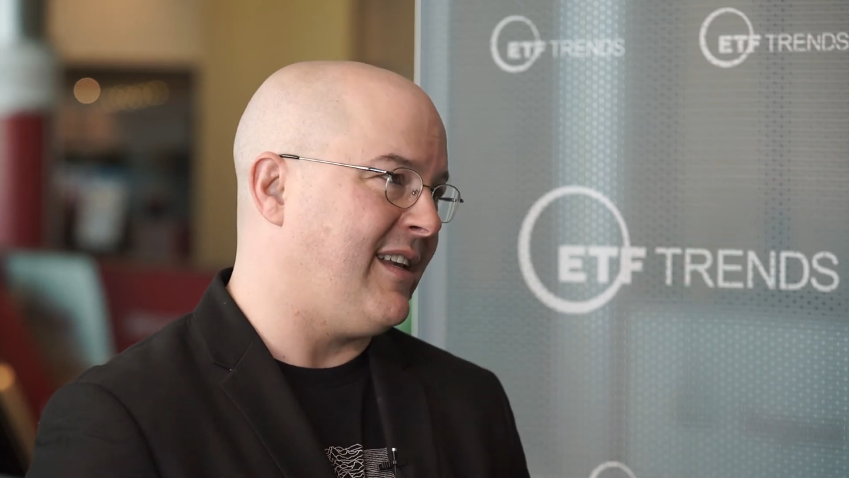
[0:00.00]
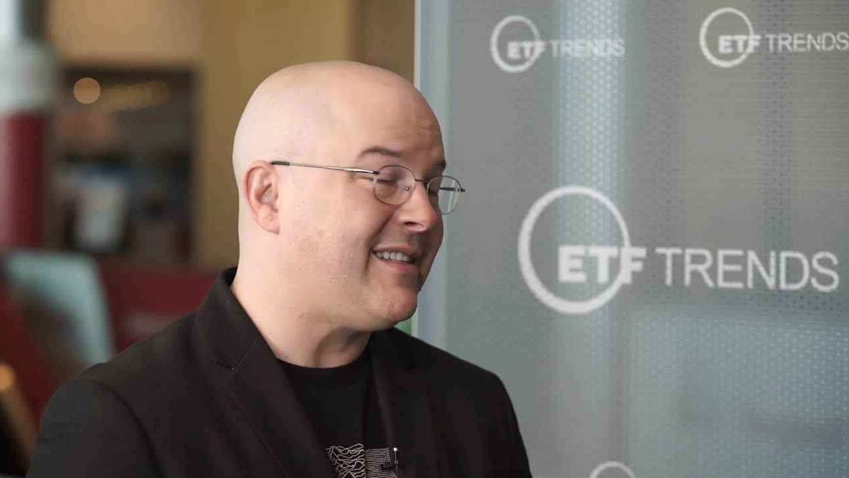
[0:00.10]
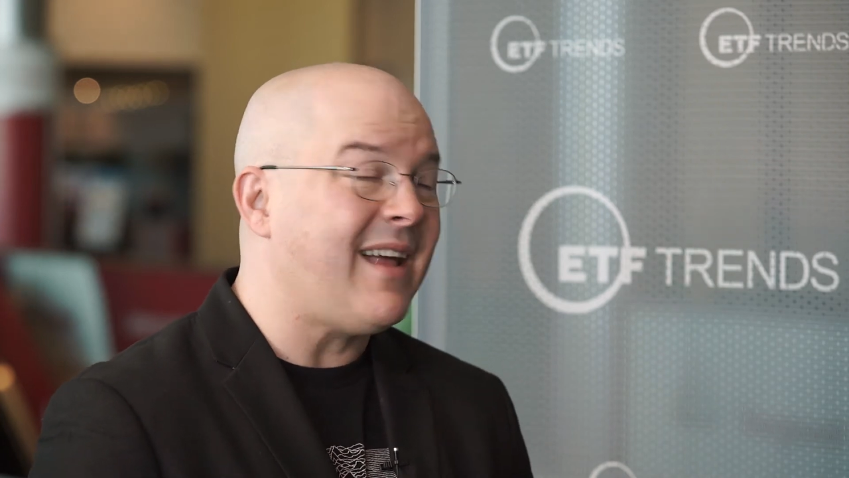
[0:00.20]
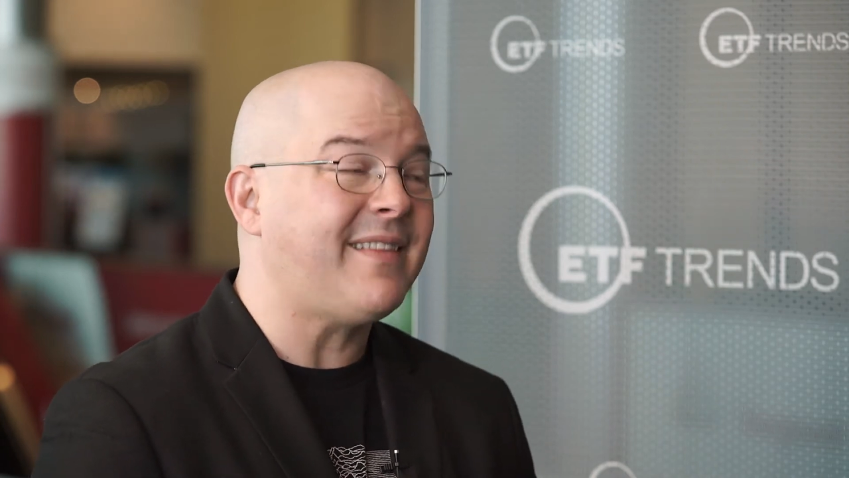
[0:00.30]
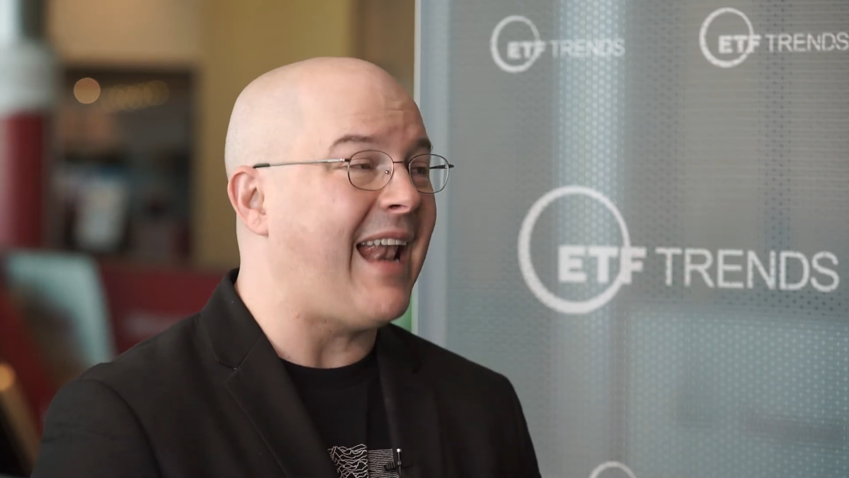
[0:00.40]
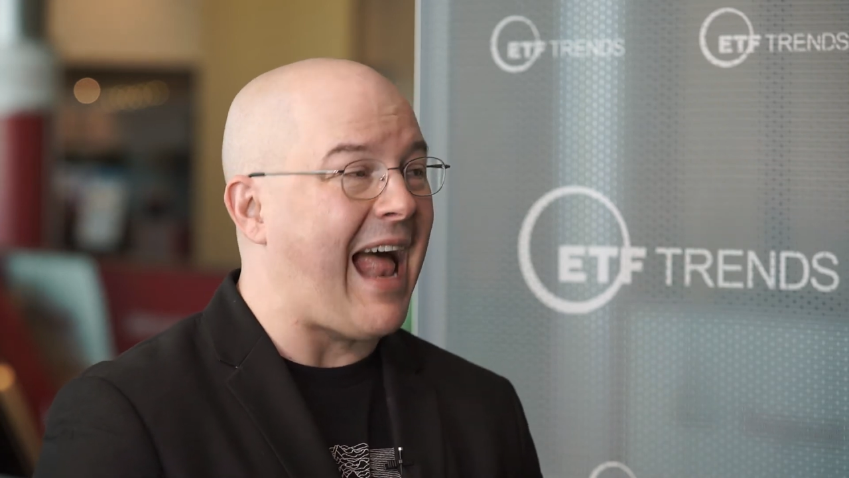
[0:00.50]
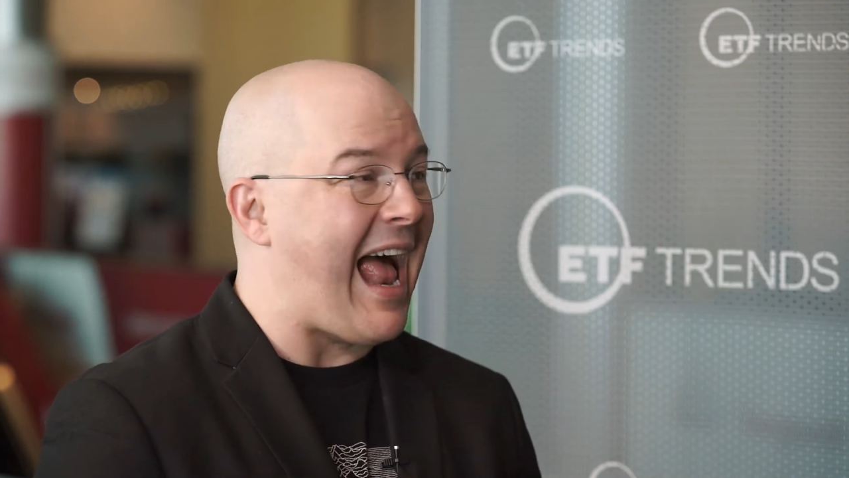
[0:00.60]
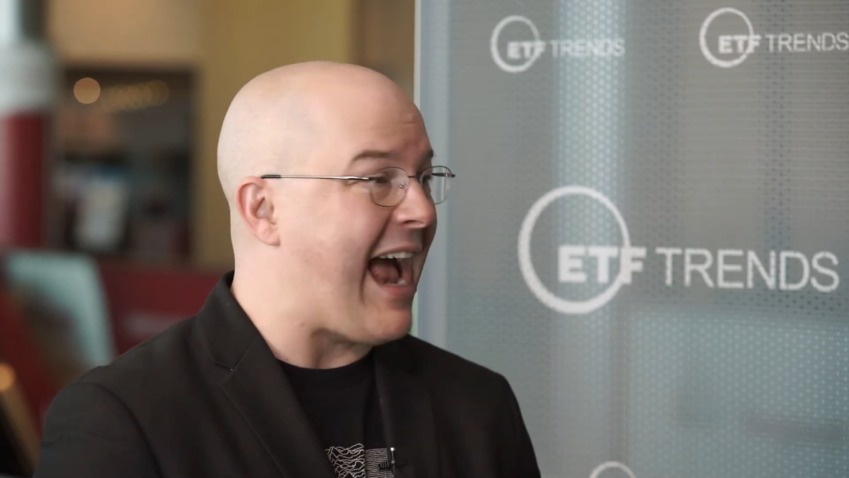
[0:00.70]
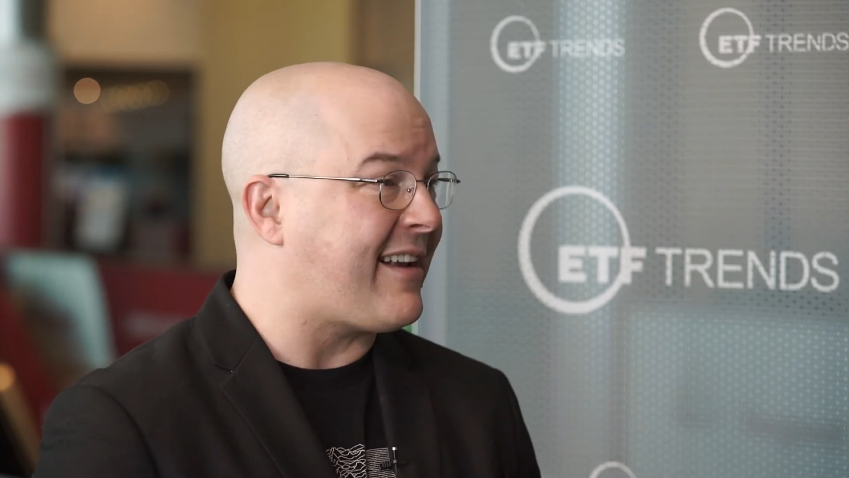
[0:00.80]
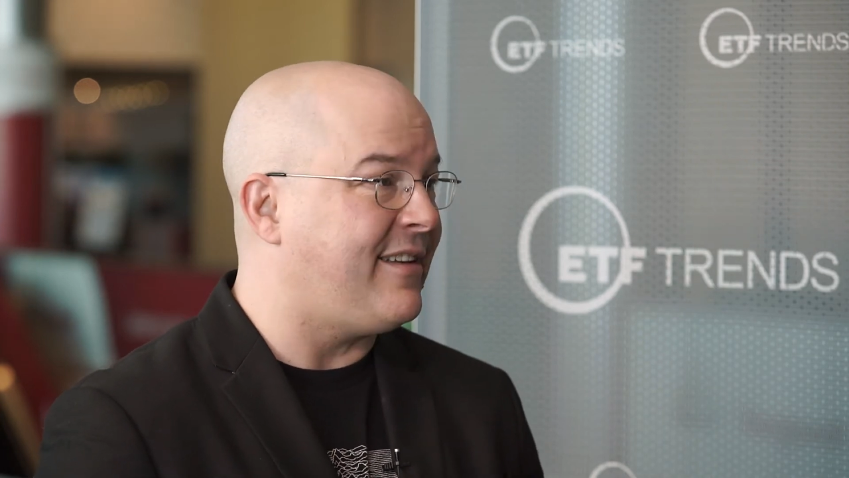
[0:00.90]
it's not that
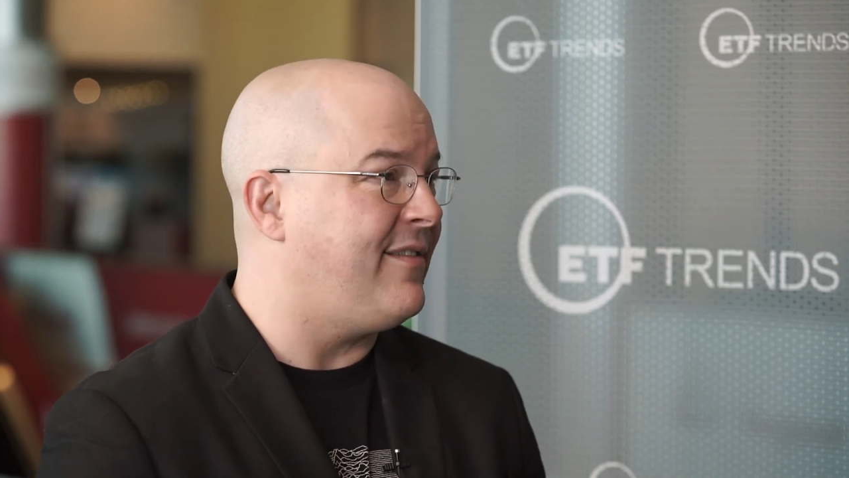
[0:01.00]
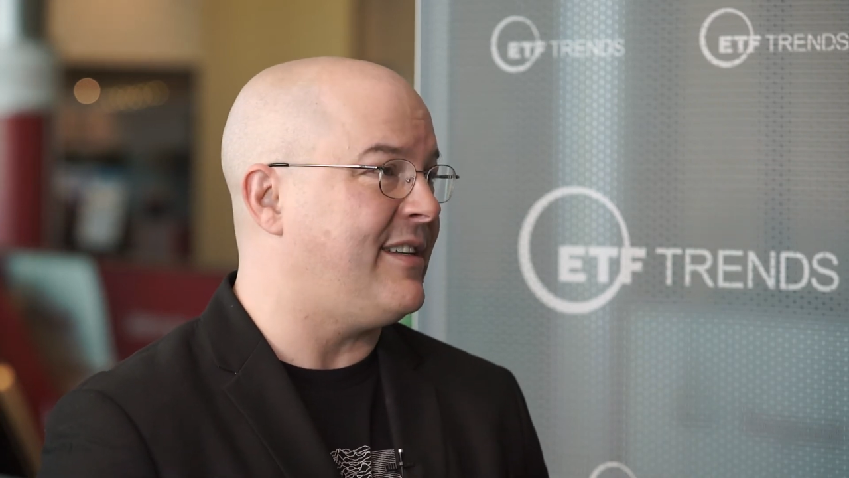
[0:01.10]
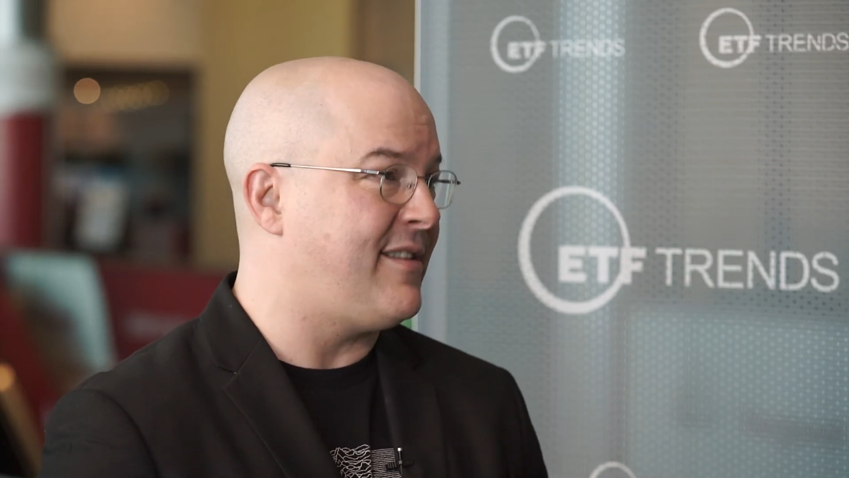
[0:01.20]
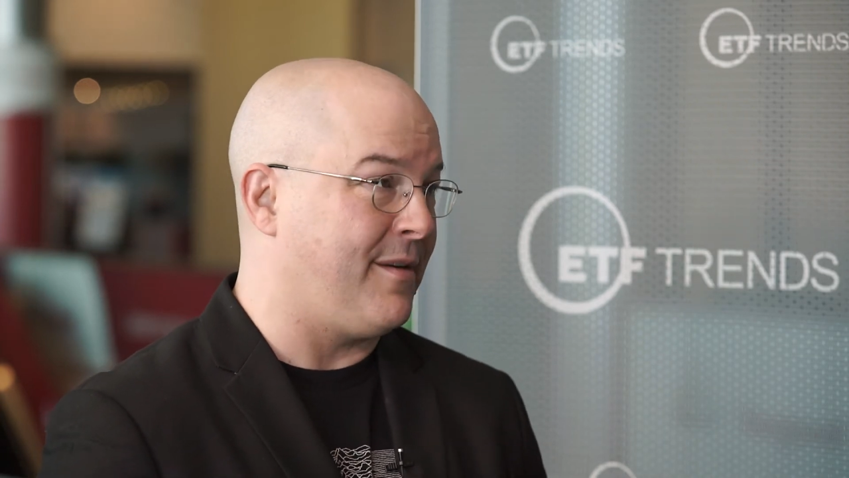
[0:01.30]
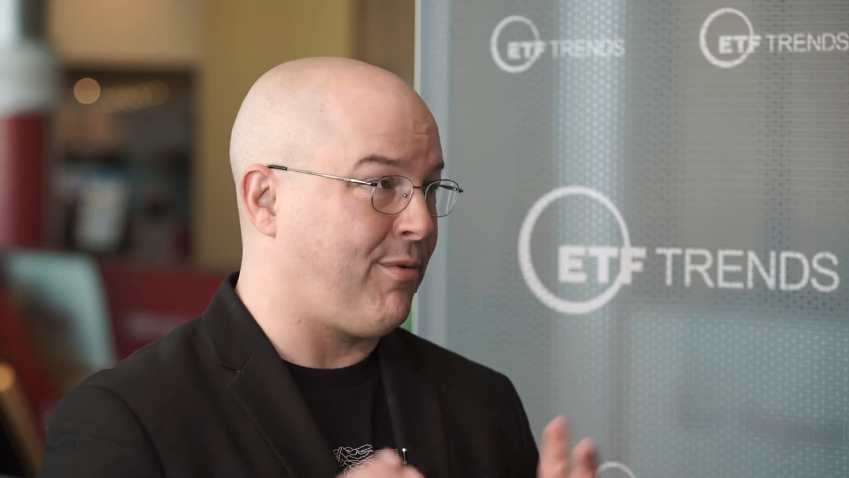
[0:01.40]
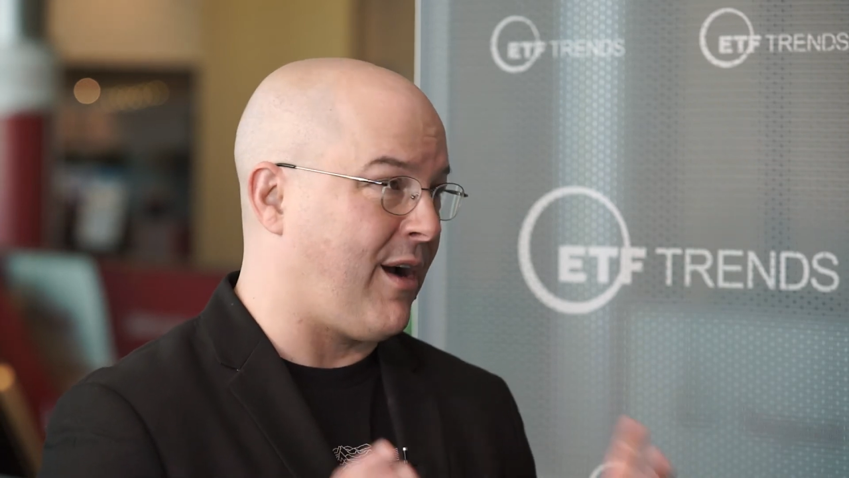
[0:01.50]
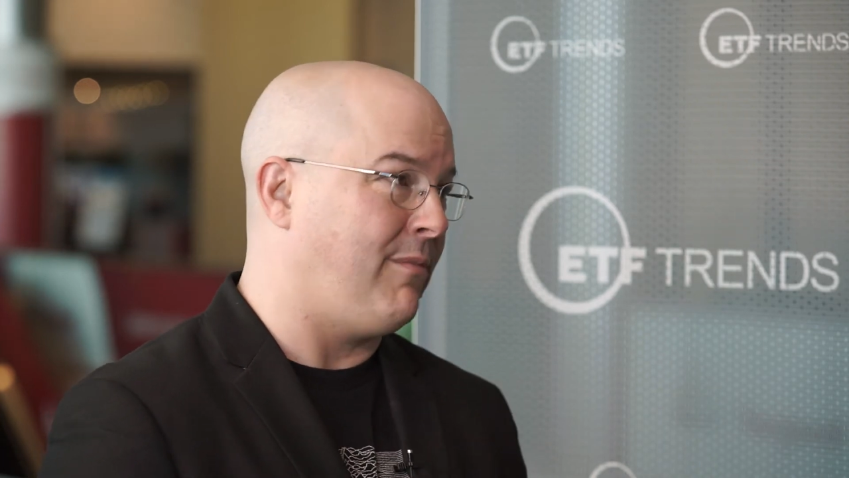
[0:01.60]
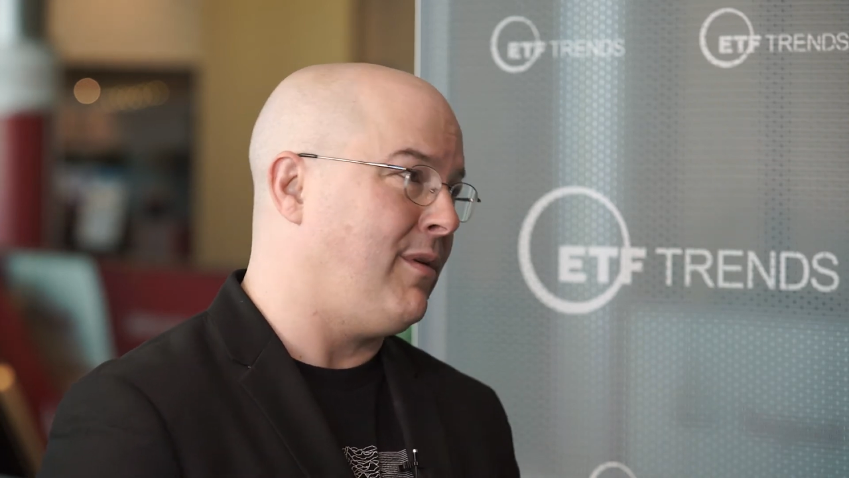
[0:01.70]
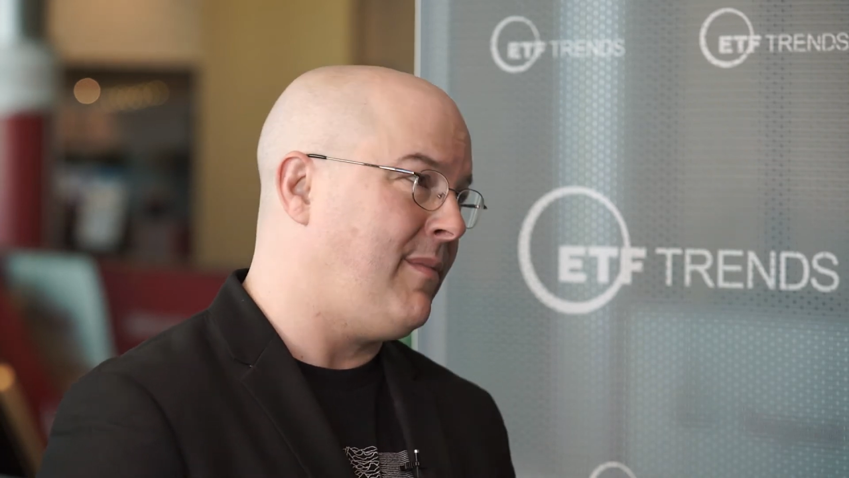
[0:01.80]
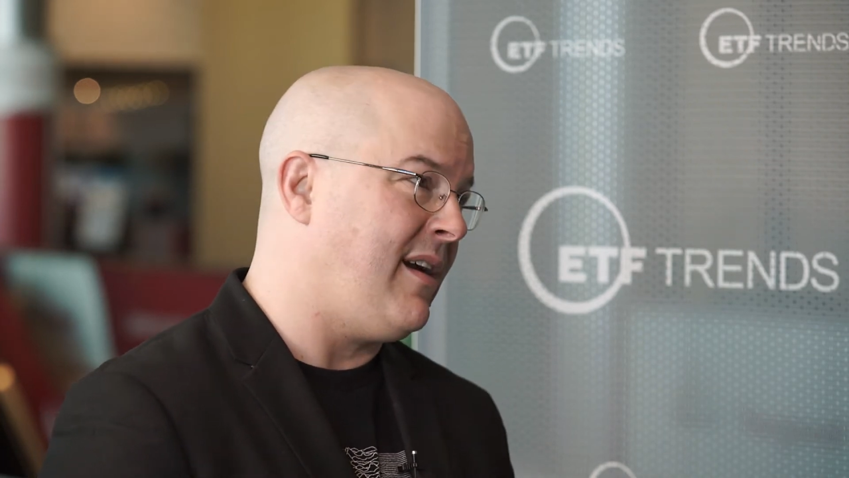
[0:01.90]
active is the
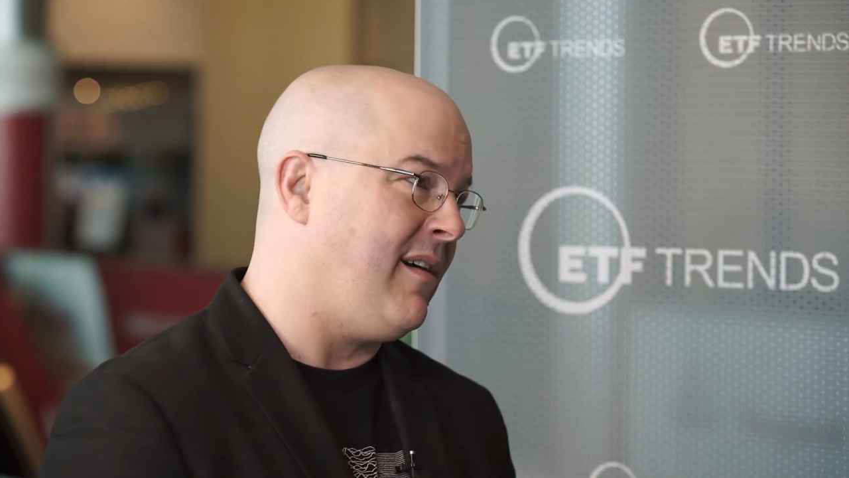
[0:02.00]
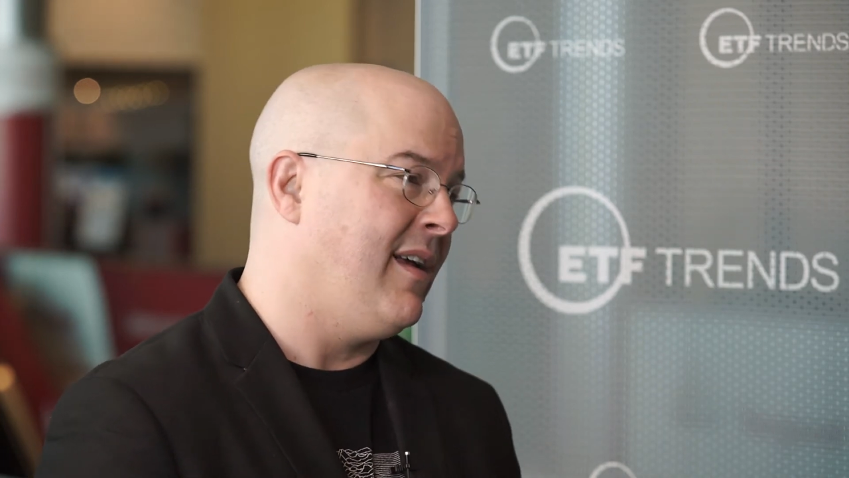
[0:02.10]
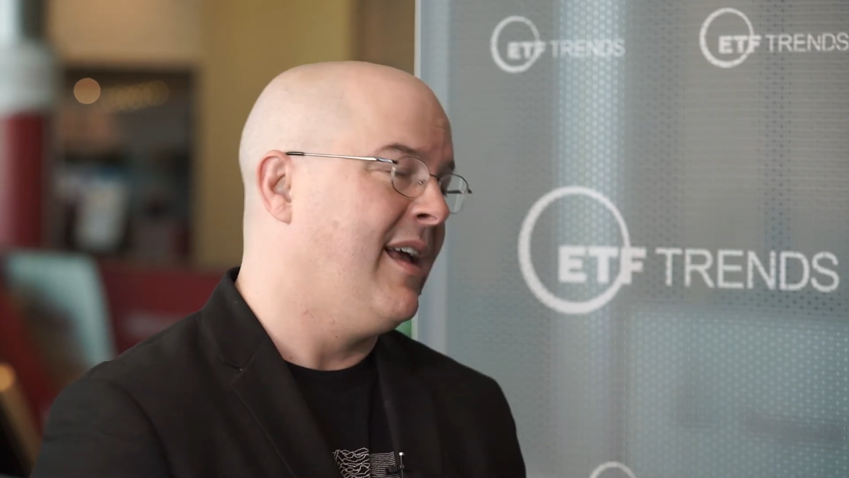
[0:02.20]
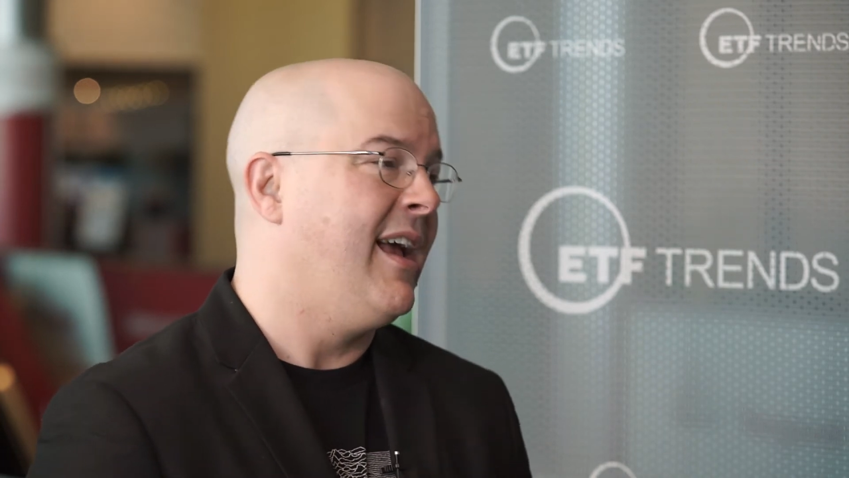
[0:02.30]
problem here,